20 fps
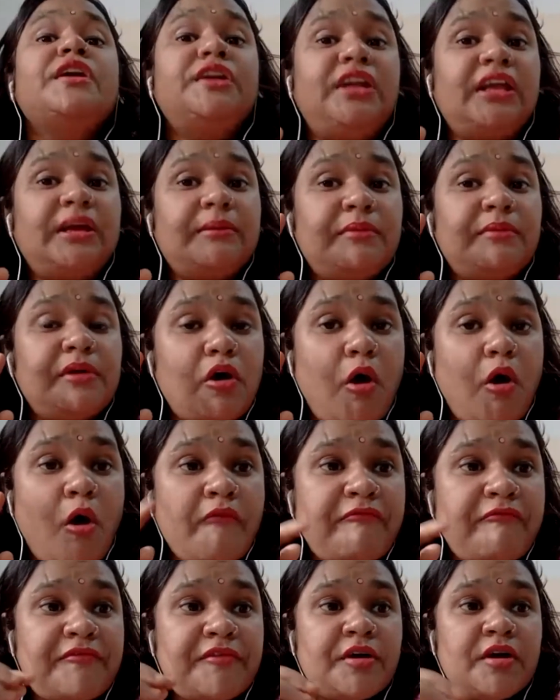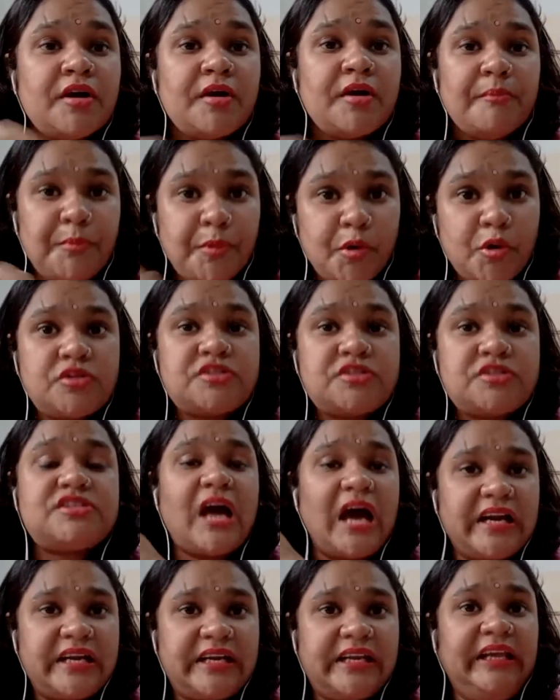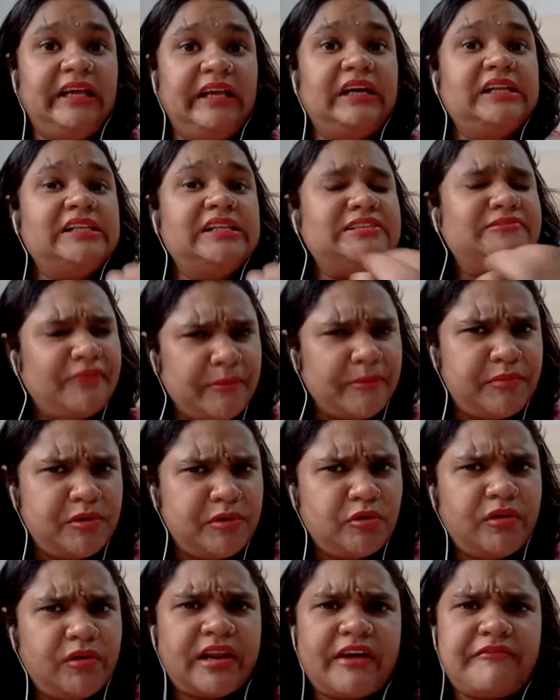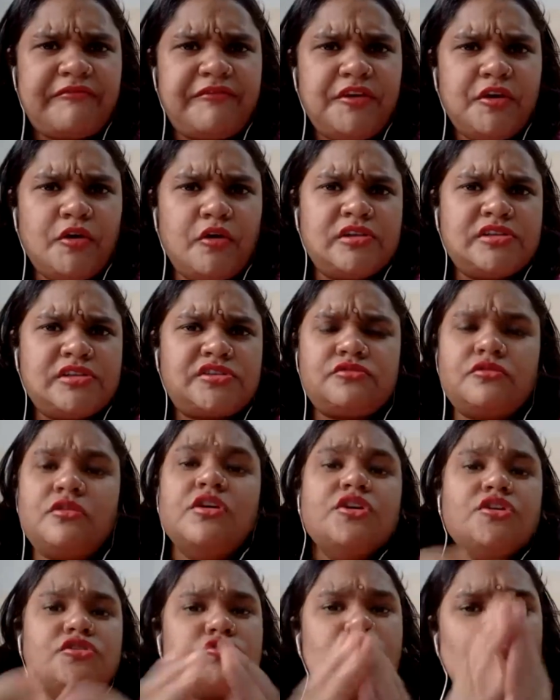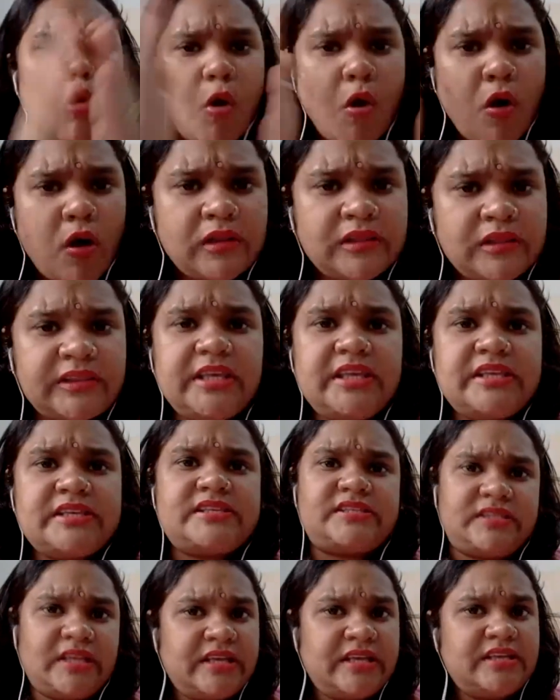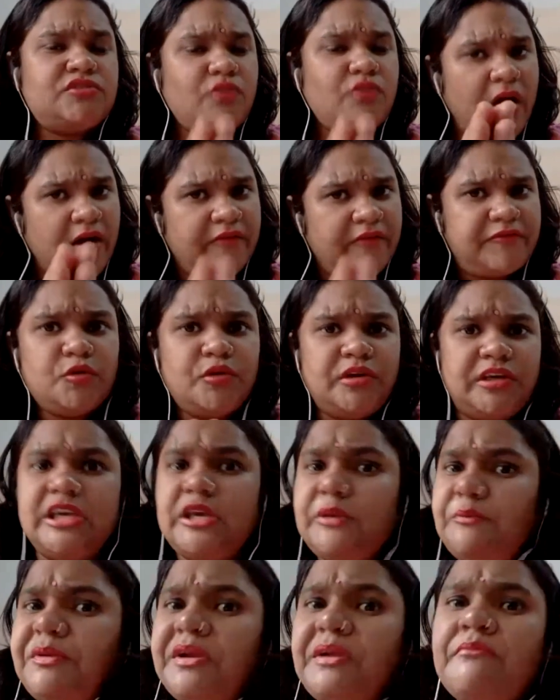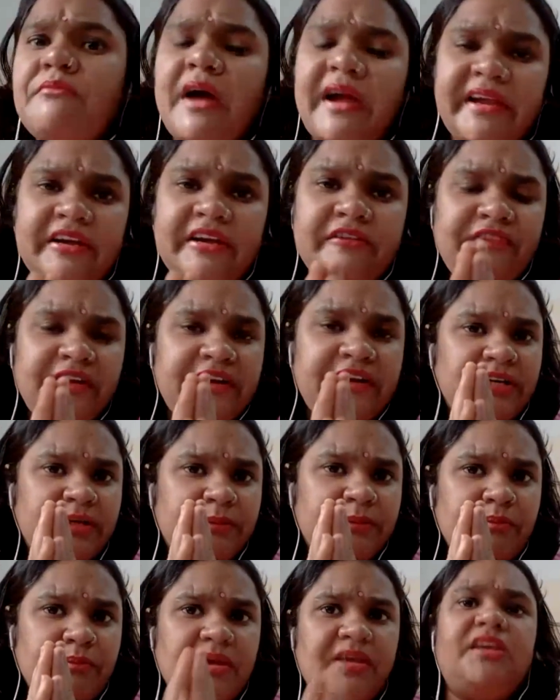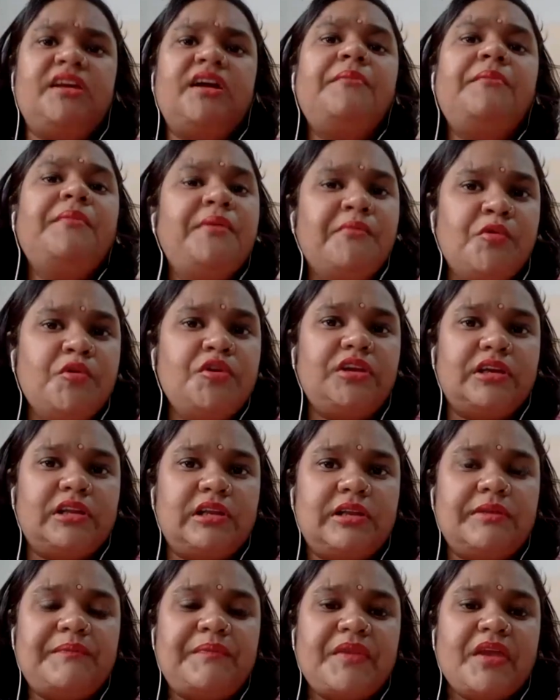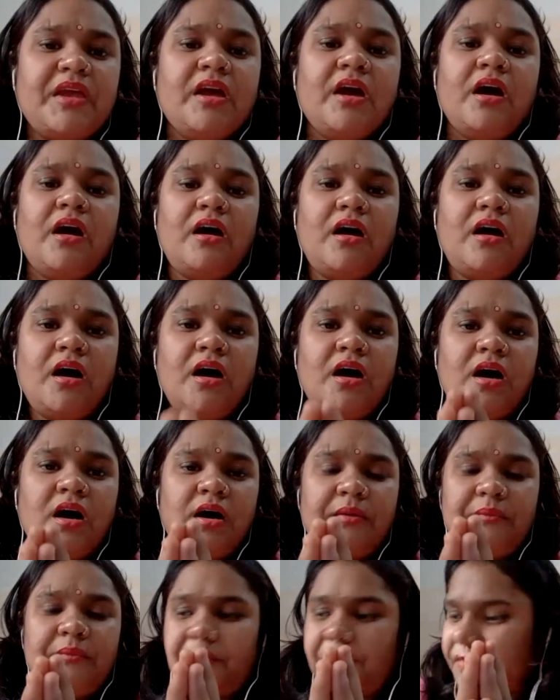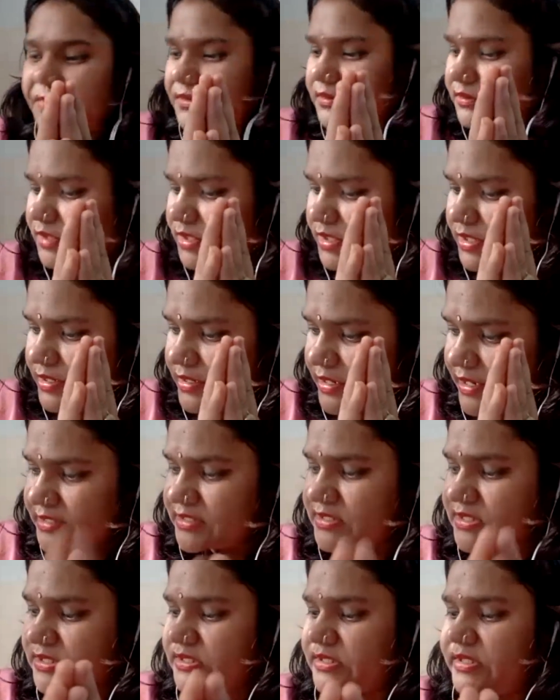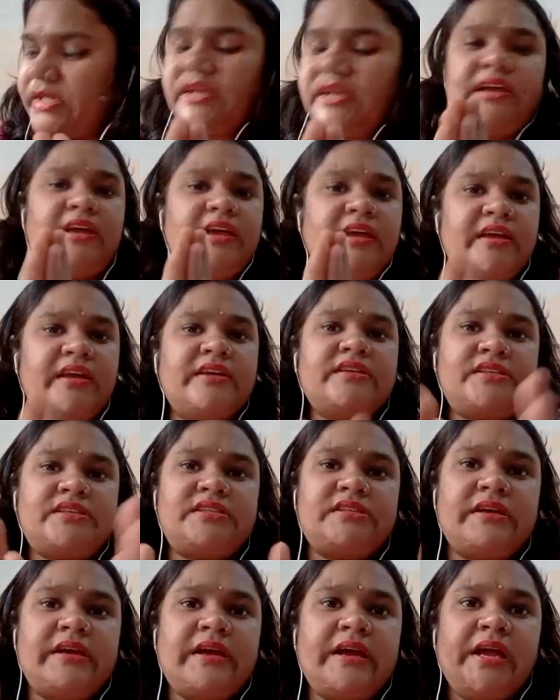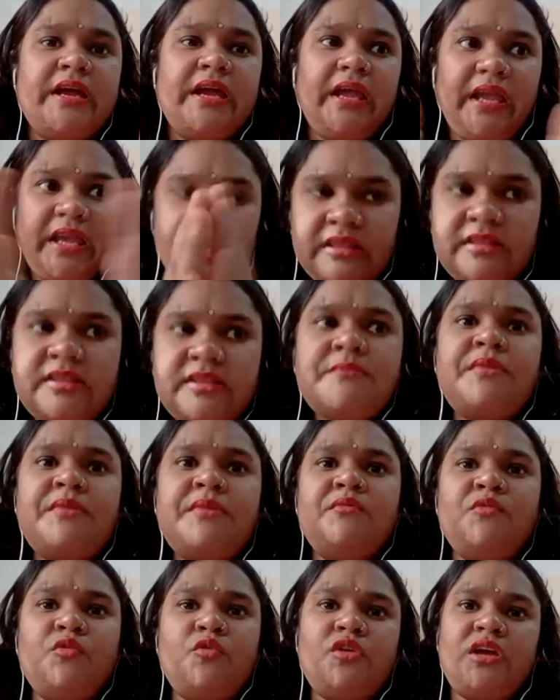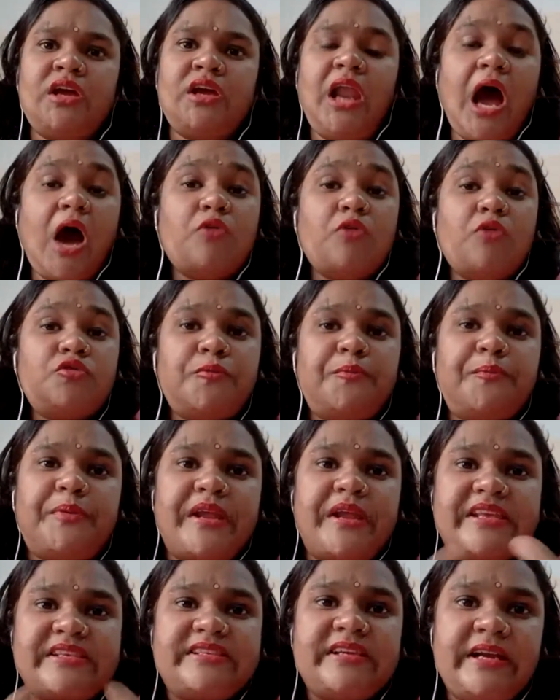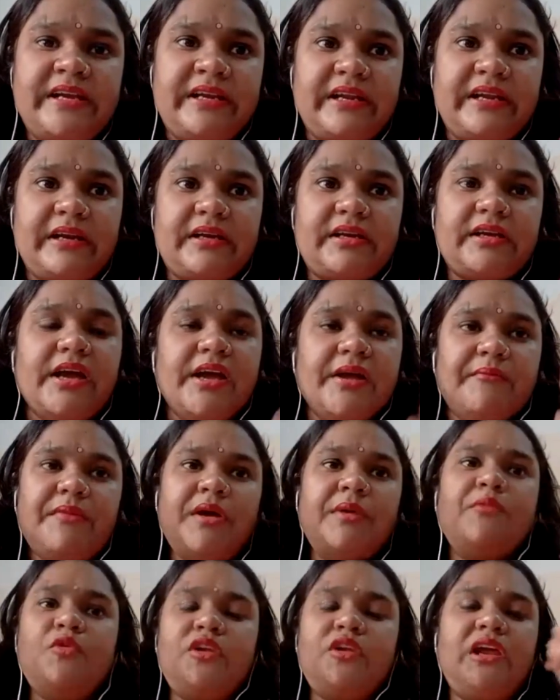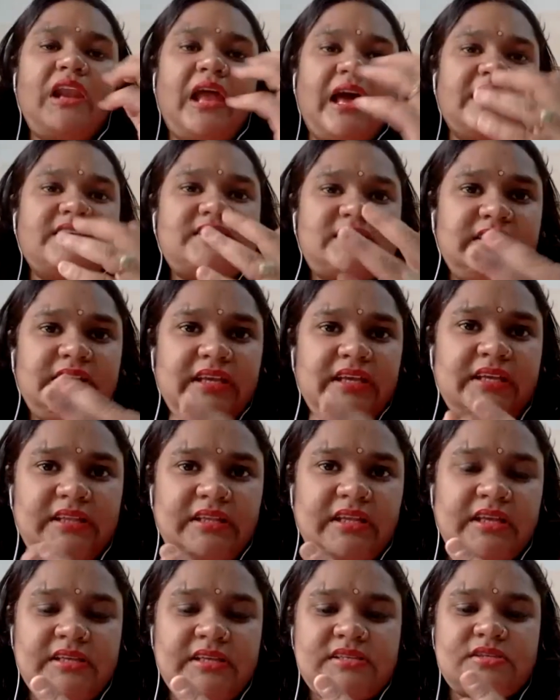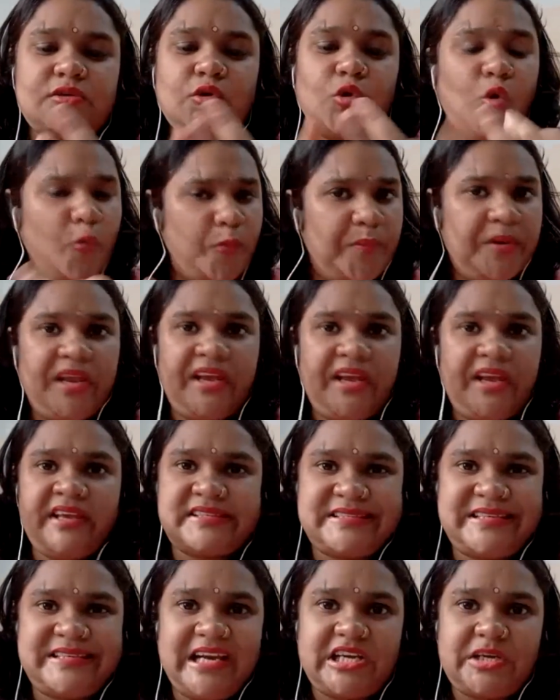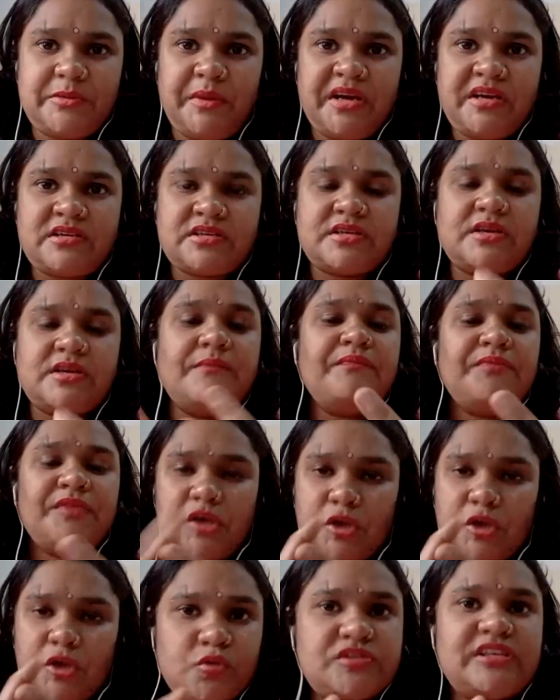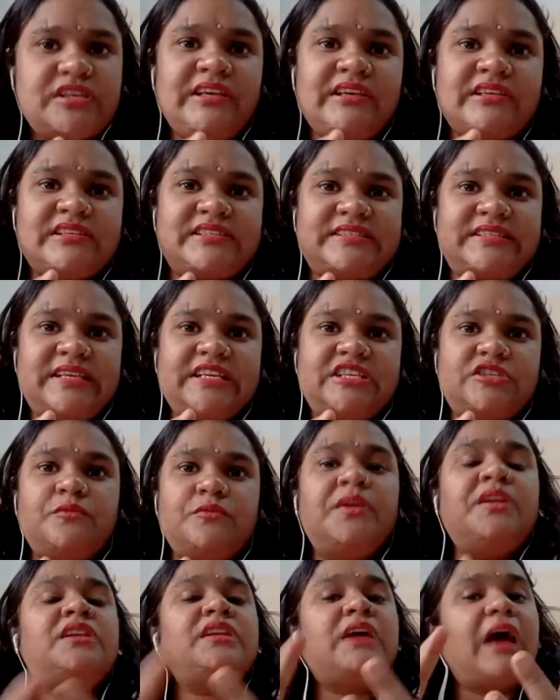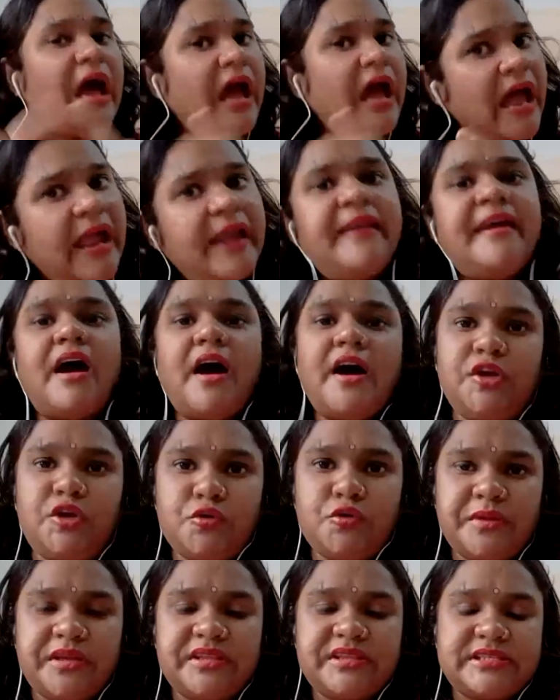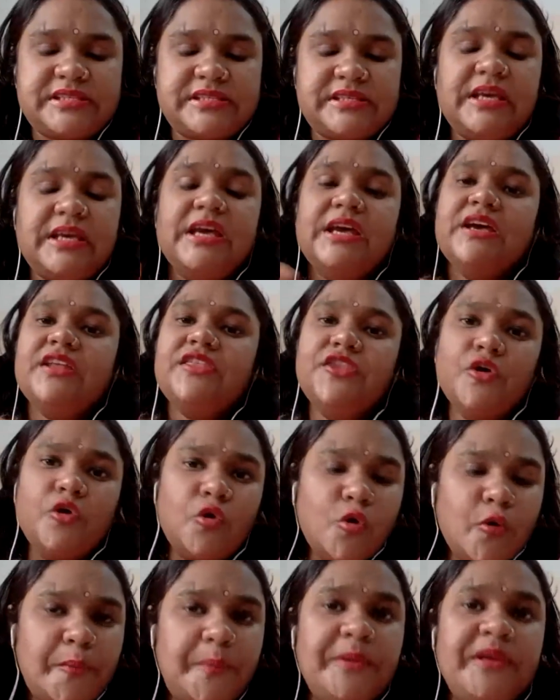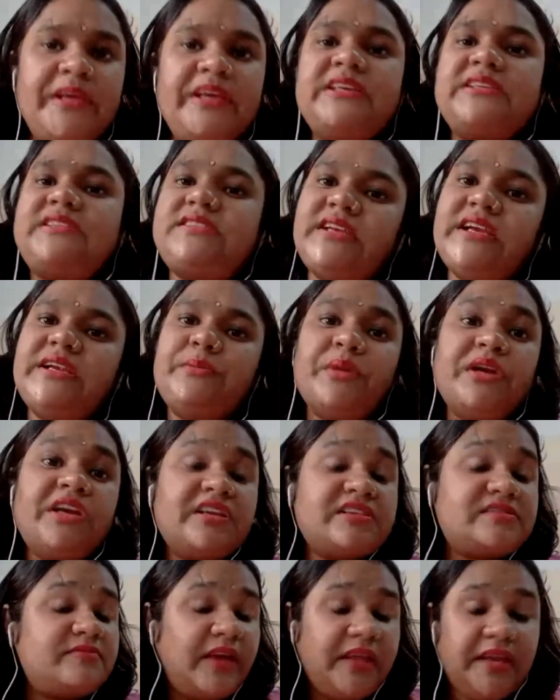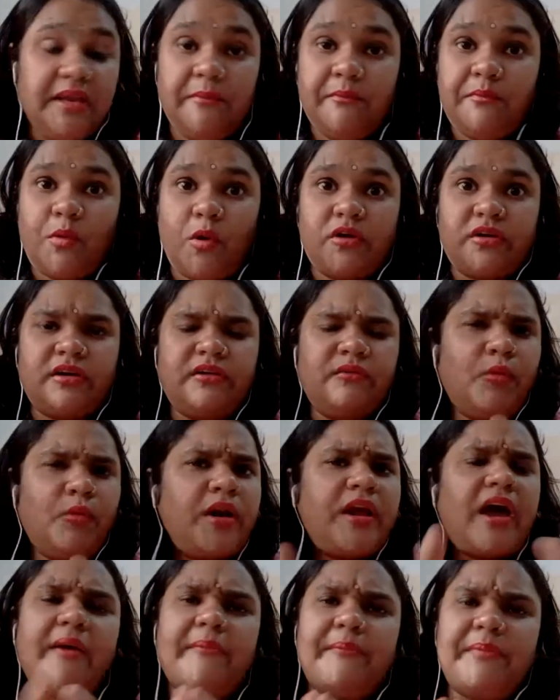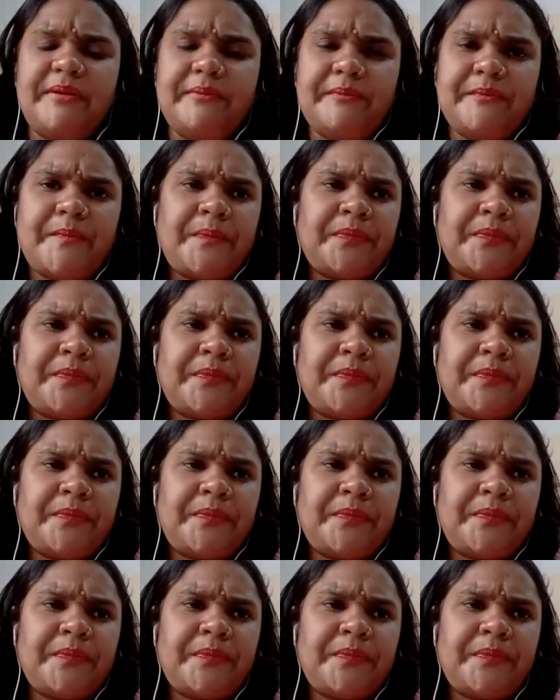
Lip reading: table of books, articles, bibliography also. So all these things you have to keep in mind while making a memorial. uh, the next thing is, in the memorial, how to present it. Memorial has three things: opening statement, closing statement, and arguments. The opening statement is very important. What happened?